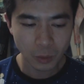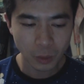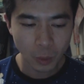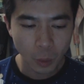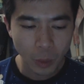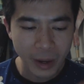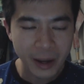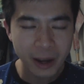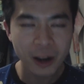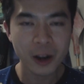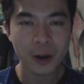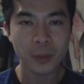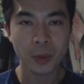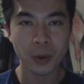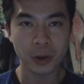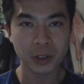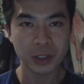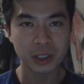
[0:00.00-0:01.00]
the way I
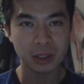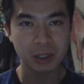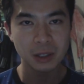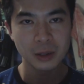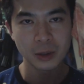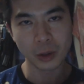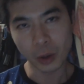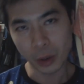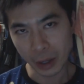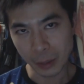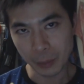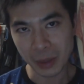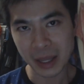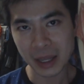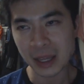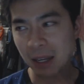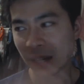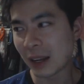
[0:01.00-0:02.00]
approach,
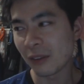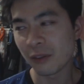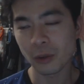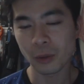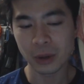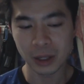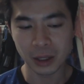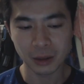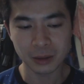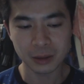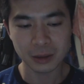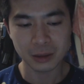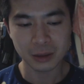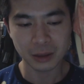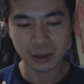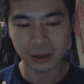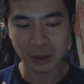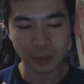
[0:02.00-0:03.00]
me and everyone
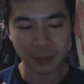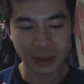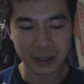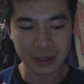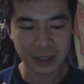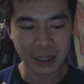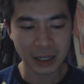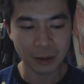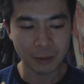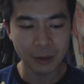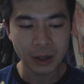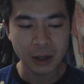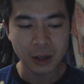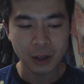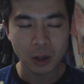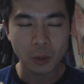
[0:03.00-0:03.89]
else that plays the game,